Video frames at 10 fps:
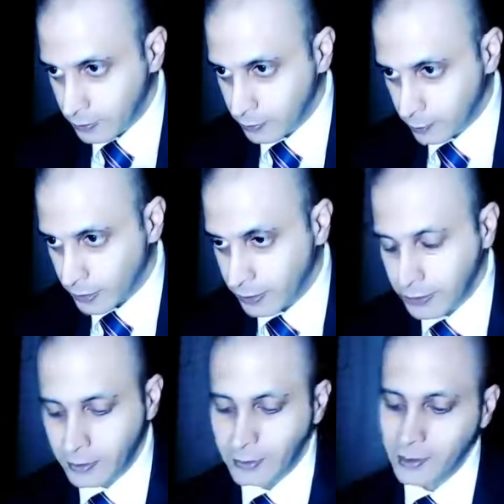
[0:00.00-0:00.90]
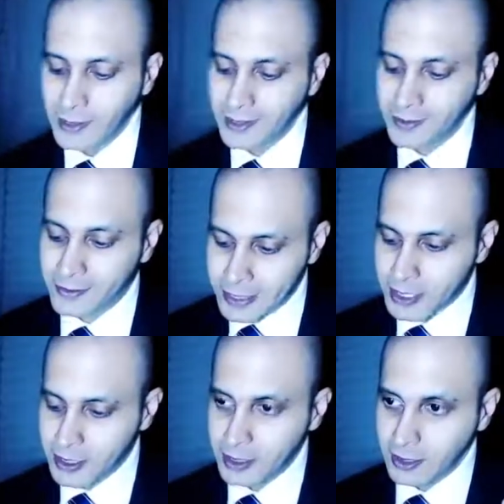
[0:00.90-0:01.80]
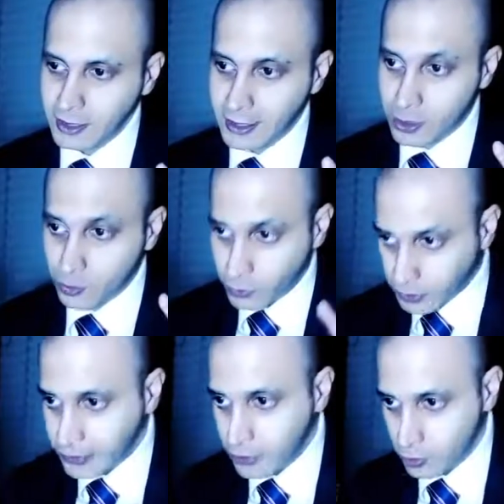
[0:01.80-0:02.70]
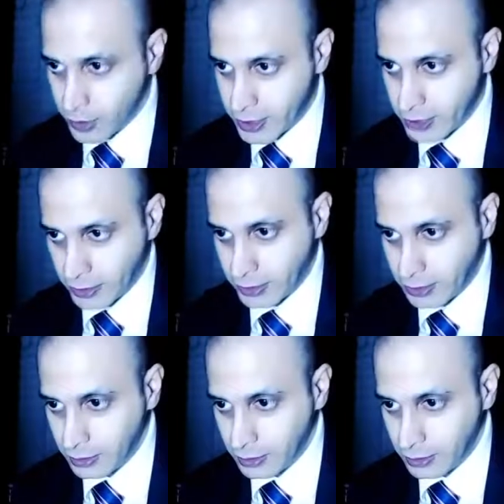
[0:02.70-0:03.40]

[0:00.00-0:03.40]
Okay? This is really interesting.